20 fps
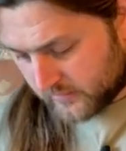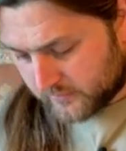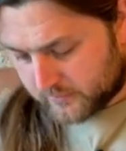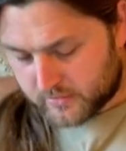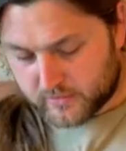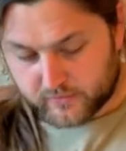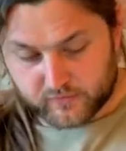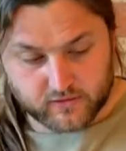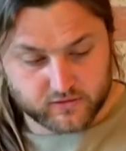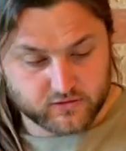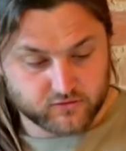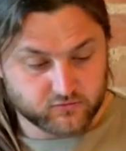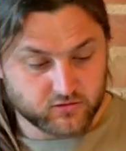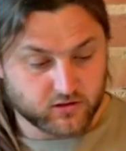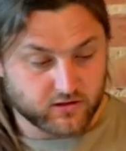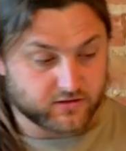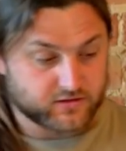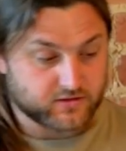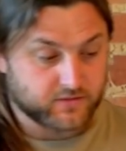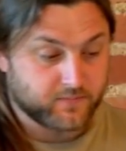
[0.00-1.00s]
Perfect,
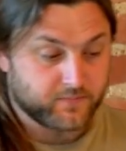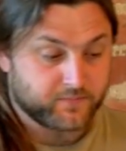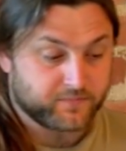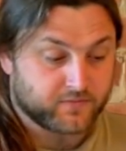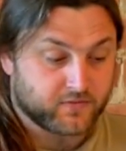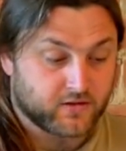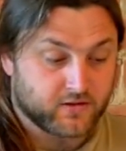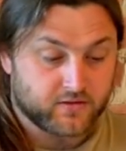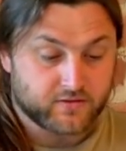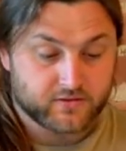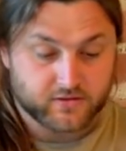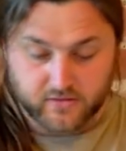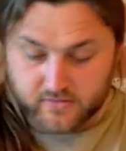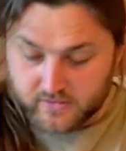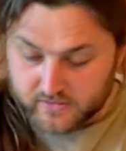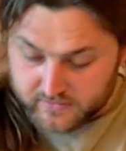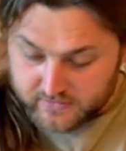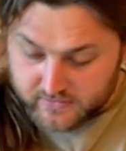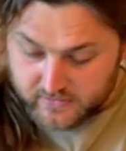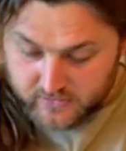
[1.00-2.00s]
right. So
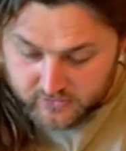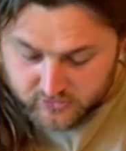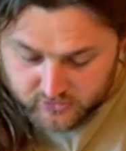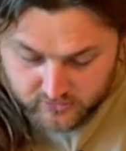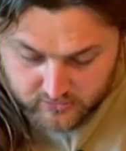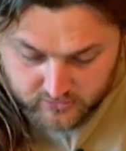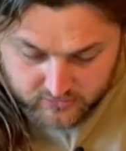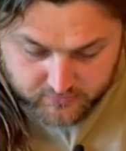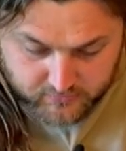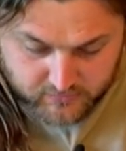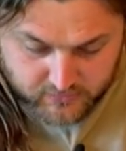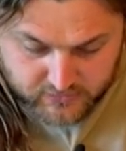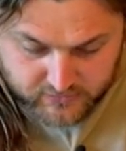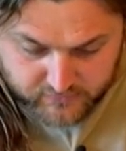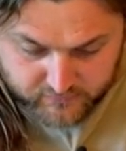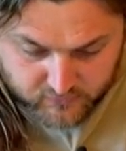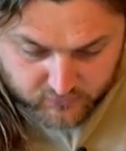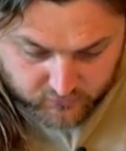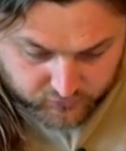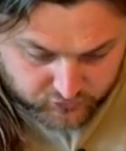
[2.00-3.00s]
next stage,
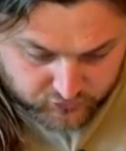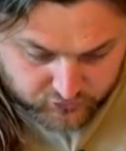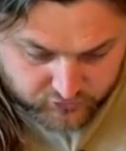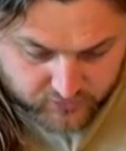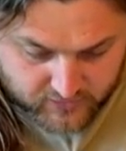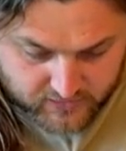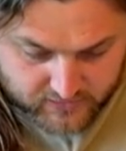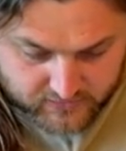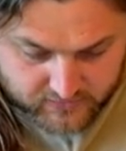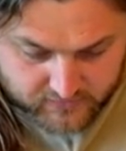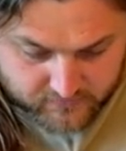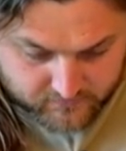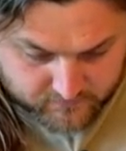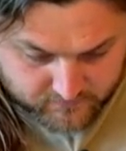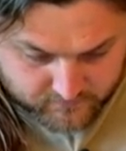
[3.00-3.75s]
locomotive onto track.